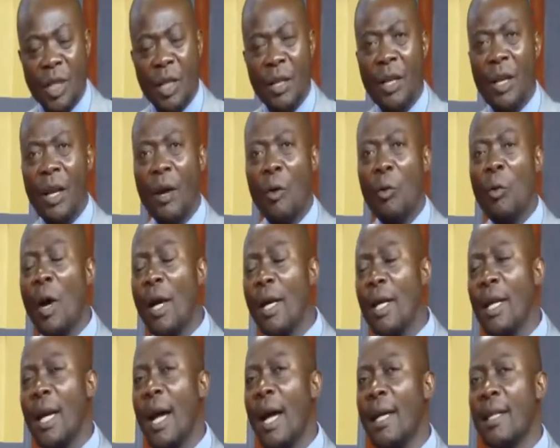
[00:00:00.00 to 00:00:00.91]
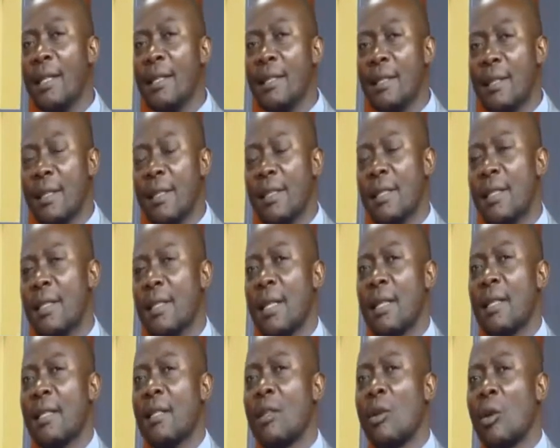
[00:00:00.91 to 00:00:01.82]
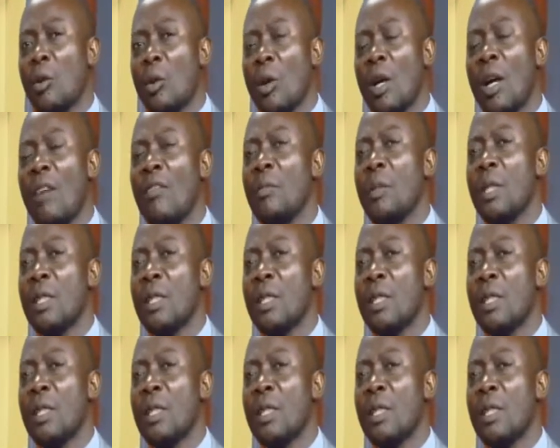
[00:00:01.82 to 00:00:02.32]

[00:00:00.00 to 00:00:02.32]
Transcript: Why I insisted that local governments